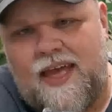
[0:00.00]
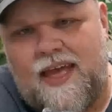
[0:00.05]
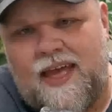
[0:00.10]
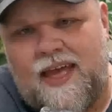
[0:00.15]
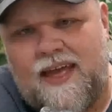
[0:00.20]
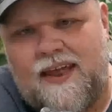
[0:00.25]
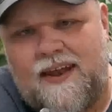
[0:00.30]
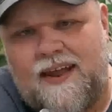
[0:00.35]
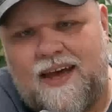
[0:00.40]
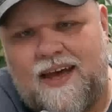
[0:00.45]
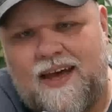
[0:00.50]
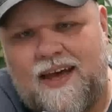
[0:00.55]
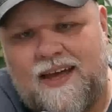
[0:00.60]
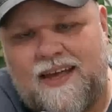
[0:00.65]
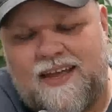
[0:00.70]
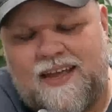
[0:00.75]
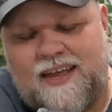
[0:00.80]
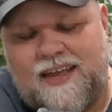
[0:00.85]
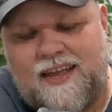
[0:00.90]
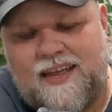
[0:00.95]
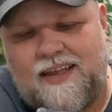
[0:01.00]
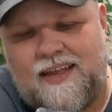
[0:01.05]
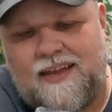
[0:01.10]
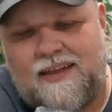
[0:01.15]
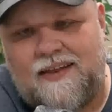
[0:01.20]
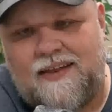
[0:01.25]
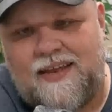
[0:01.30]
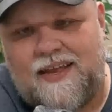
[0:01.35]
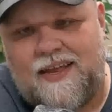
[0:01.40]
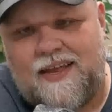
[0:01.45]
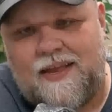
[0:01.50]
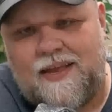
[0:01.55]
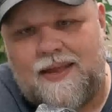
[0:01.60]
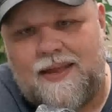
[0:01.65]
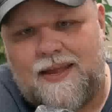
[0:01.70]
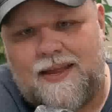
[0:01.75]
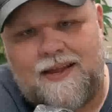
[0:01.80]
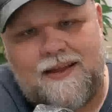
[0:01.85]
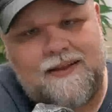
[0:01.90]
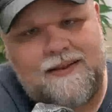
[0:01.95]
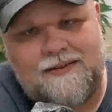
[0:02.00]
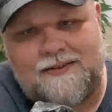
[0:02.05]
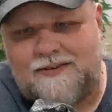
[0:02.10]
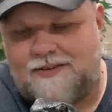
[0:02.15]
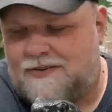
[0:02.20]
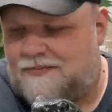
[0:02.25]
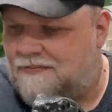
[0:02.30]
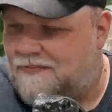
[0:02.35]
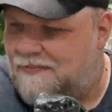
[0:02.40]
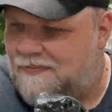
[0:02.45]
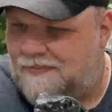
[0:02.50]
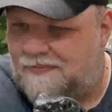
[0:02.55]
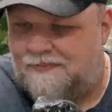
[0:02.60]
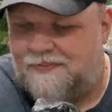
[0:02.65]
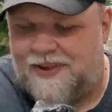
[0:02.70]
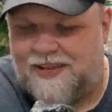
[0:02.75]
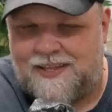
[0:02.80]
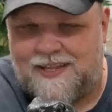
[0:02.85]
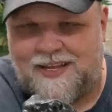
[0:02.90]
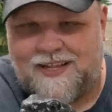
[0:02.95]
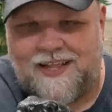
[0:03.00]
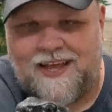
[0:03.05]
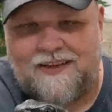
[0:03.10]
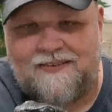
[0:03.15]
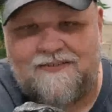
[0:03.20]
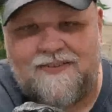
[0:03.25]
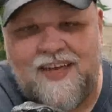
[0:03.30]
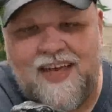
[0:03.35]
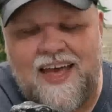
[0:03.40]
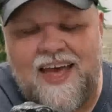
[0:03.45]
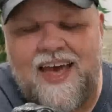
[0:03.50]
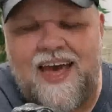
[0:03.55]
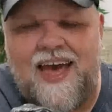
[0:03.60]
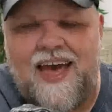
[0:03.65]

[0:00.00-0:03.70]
and he bit the glove.